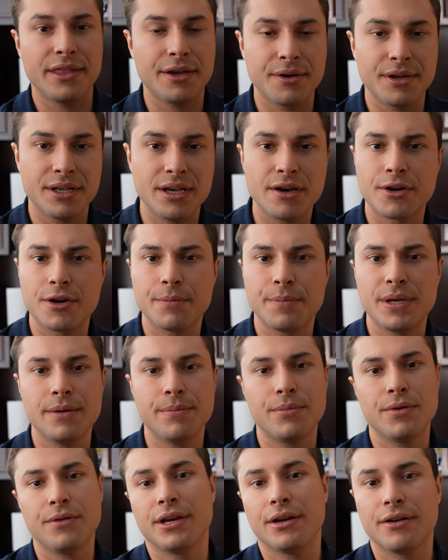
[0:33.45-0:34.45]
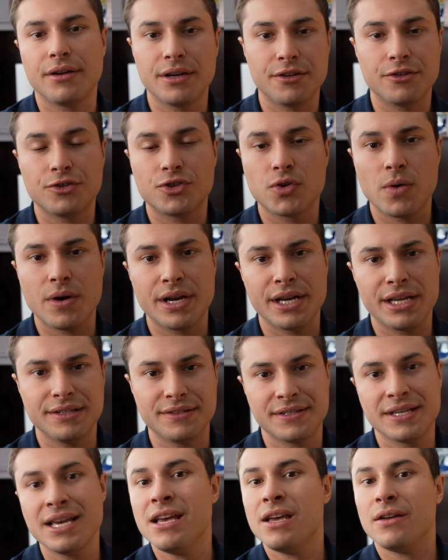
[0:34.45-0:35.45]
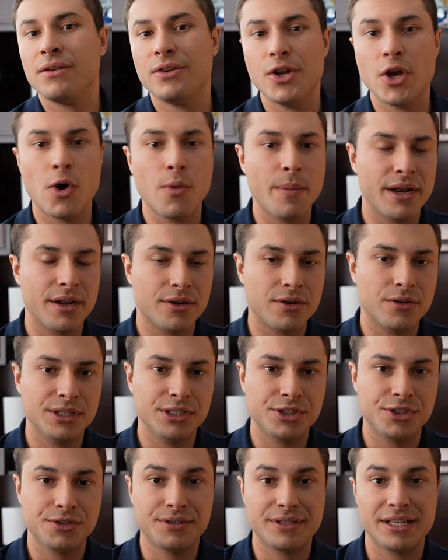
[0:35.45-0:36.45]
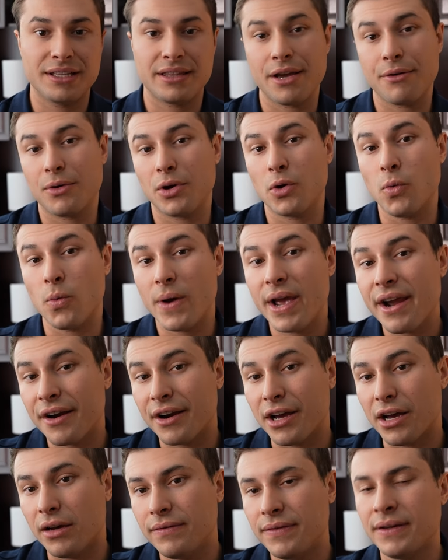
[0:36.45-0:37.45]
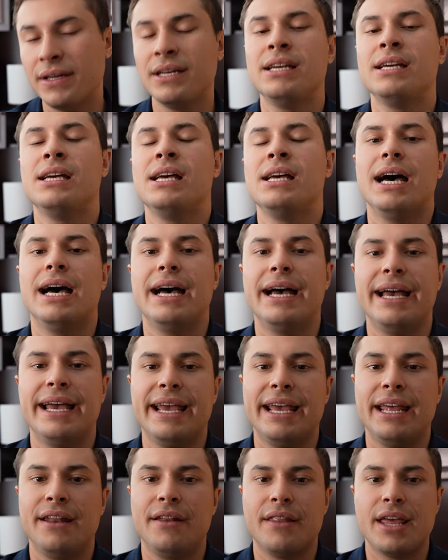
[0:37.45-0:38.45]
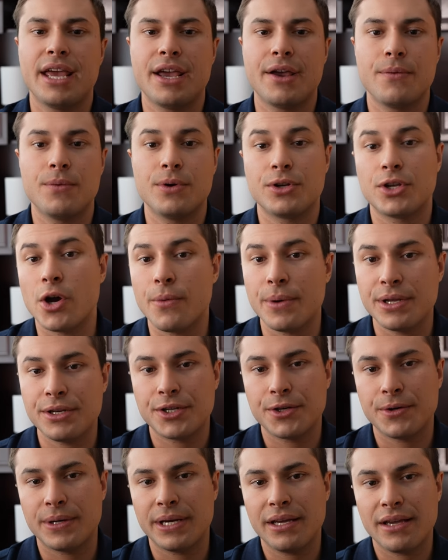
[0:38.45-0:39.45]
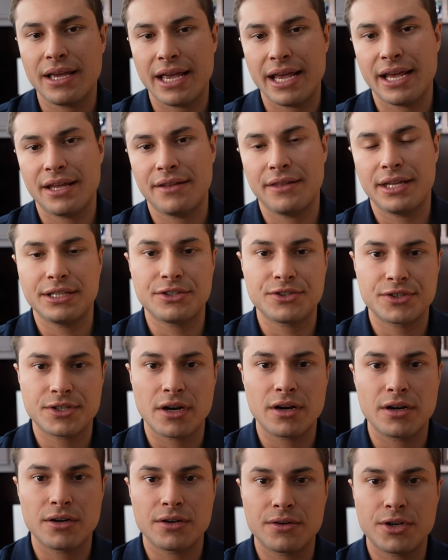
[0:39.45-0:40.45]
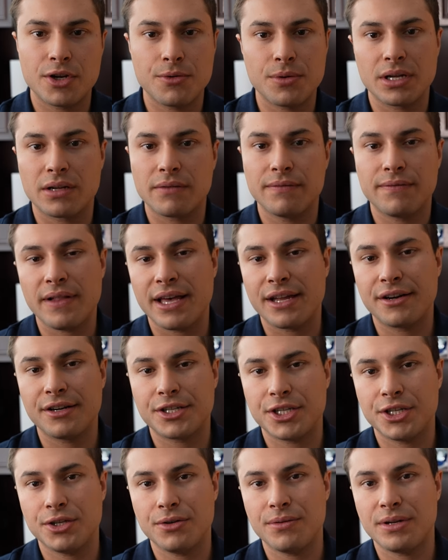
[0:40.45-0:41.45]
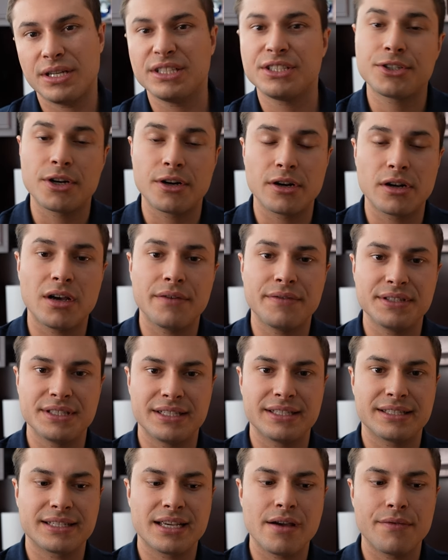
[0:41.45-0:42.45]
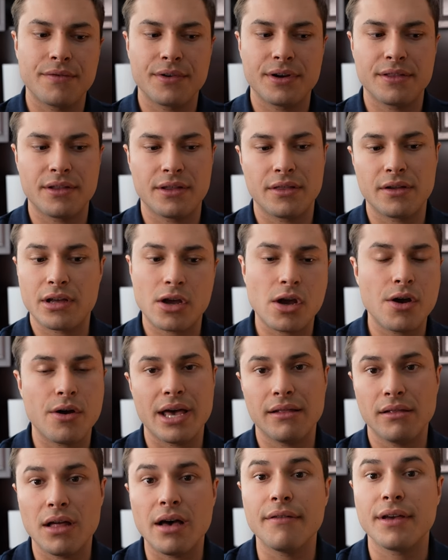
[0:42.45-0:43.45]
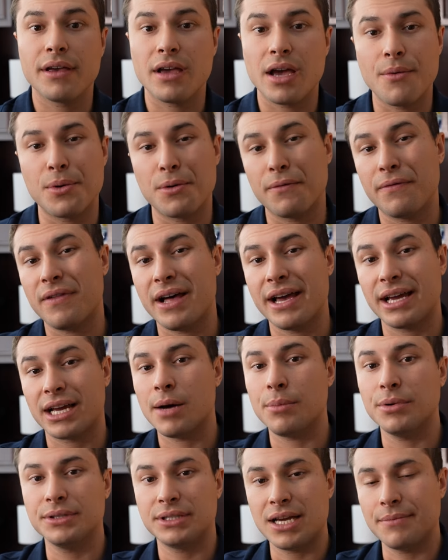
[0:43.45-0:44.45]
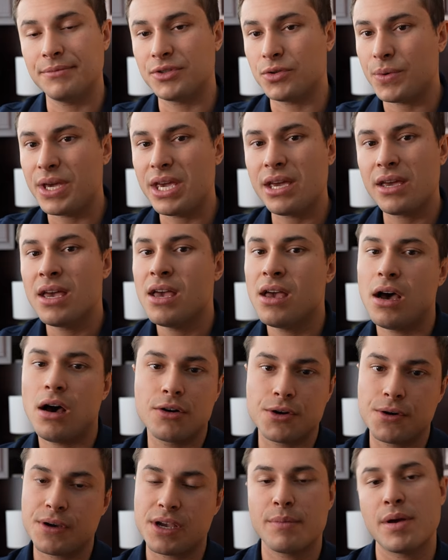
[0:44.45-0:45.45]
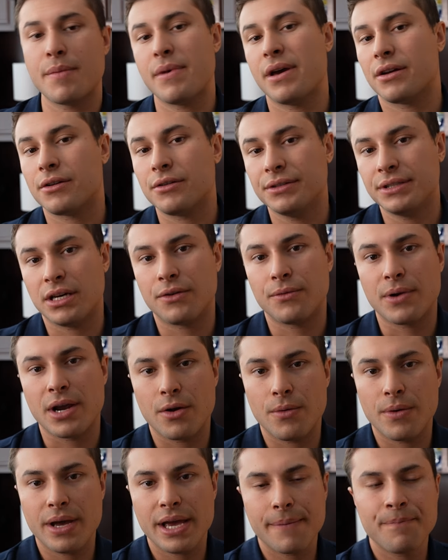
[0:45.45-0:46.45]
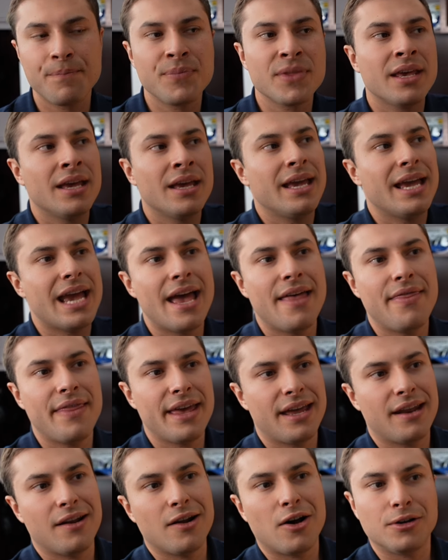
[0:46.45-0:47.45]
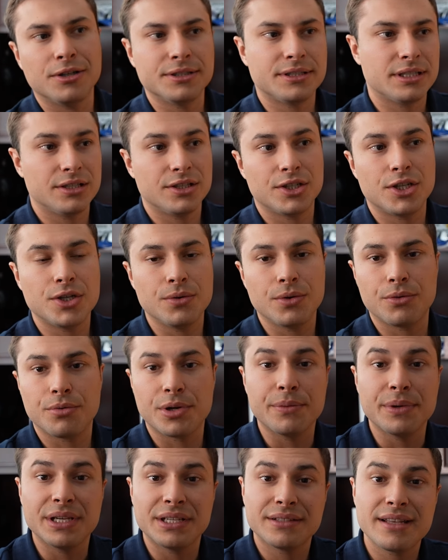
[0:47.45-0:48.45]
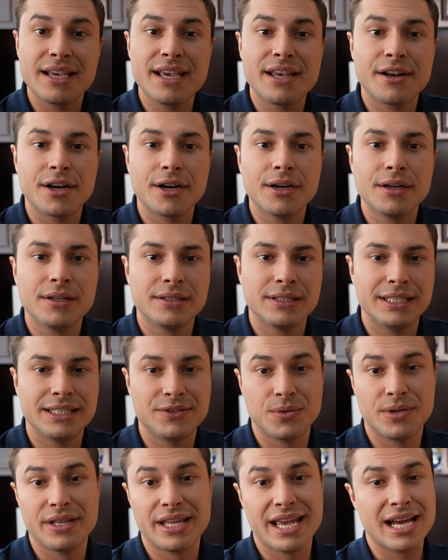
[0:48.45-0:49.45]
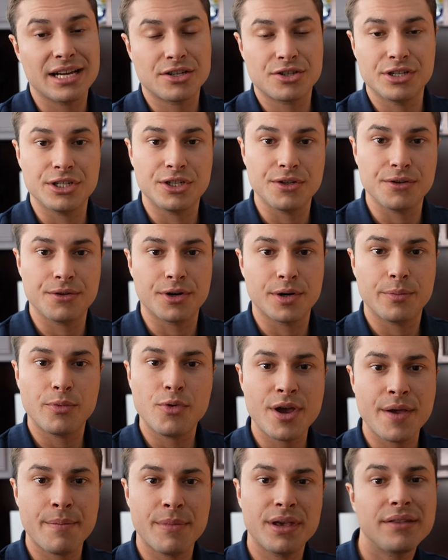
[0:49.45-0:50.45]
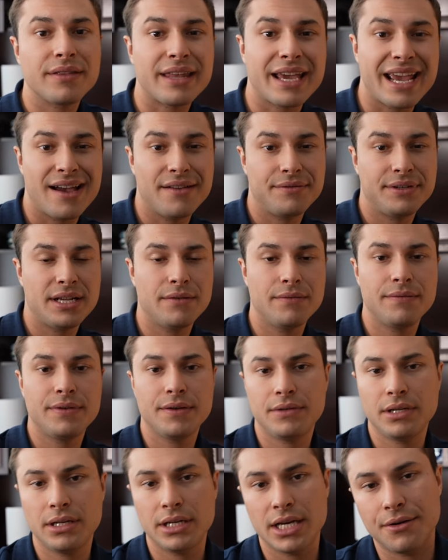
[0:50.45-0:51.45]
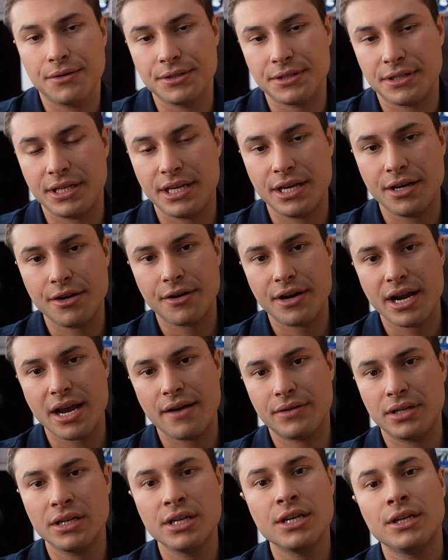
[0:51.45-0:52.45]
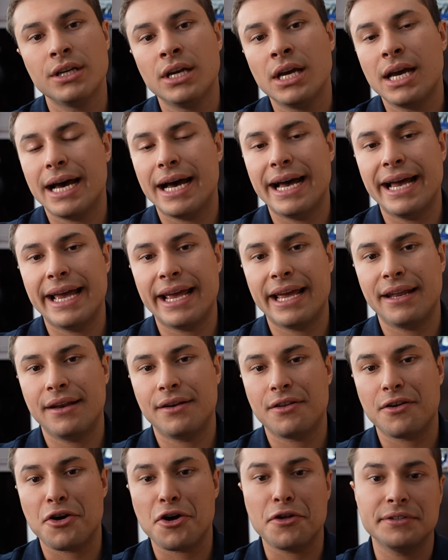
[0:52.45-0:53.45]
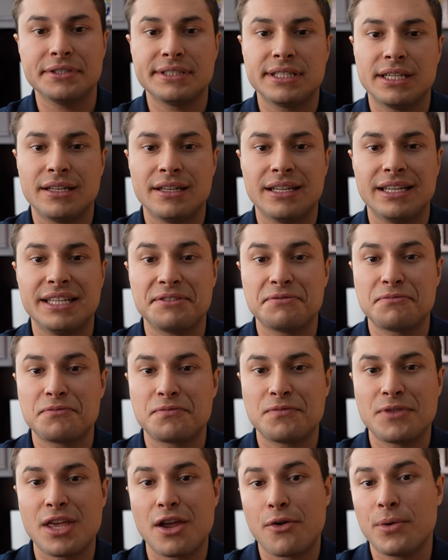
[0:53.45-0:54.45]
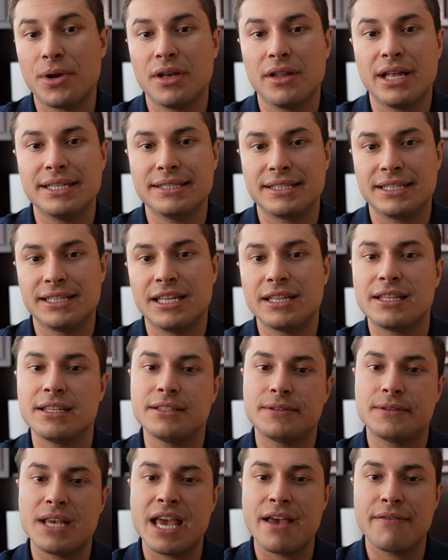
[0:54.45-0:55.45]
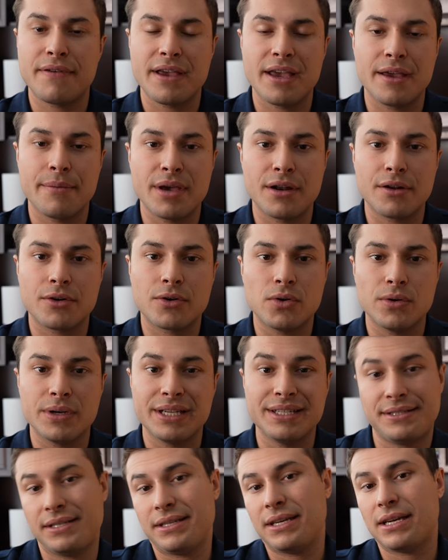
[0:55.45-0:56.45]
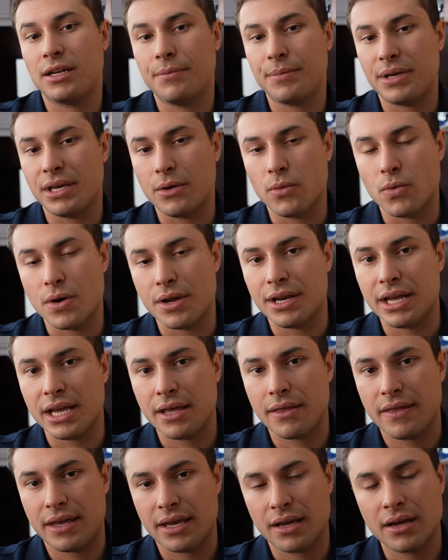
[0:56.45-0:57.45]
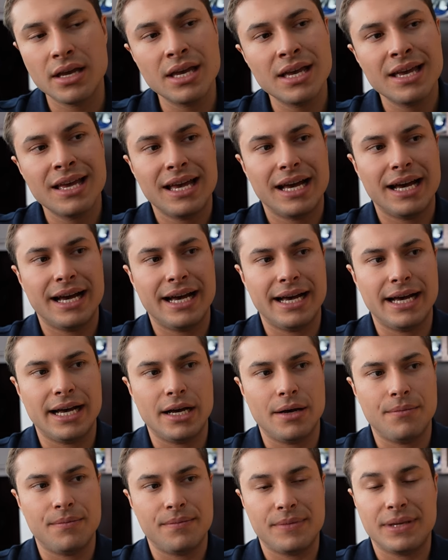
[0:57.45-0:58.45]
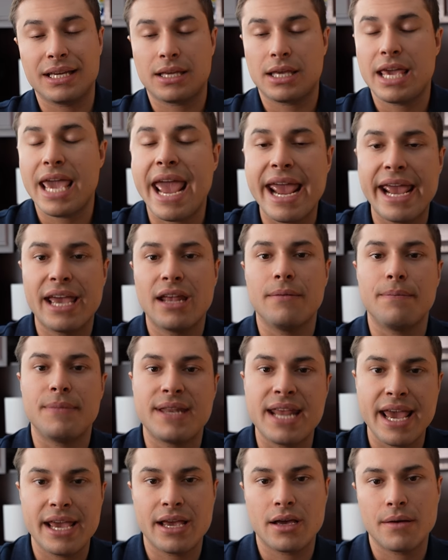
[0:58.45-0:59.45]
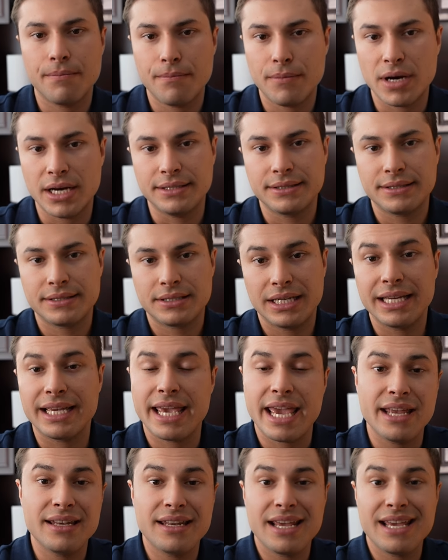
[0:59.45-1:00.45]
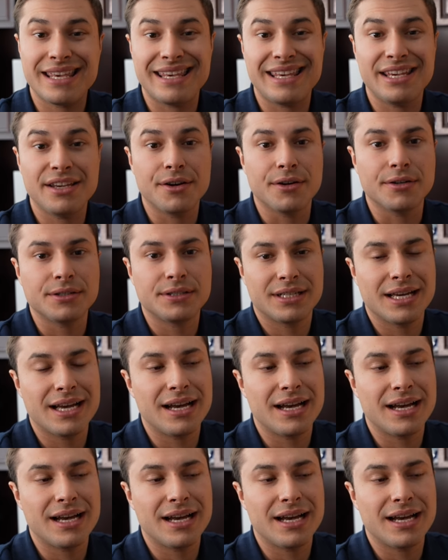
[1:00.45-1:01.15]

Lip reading: They're younger people, they're in their 20s, no medical issues that they were aware of, and they would go into it and they'd start doing a flight or two, and it started off as a discovery, and then they're like, oh, I love it. I want to fly a couple times a week. I'll go get my medical done right away. And then all of a sudden, 2-3 weeks later is when they actually do their appointment. They have 10-15 hours in the aircraft, and all of a sudden they're realizing that this FAA medical isn't going to be a one-day thing. It can take months. It can take years.